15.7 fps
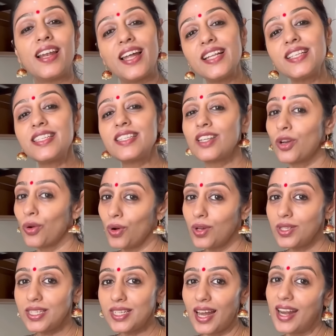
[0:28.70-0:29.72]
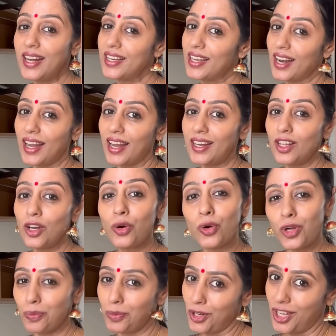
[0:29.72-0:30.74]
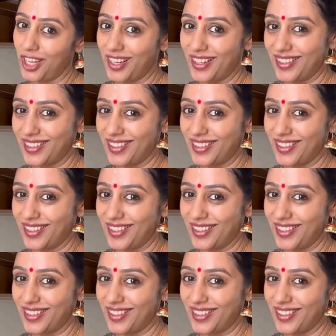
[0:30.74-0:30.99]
Let's roast and grind the kootu podi.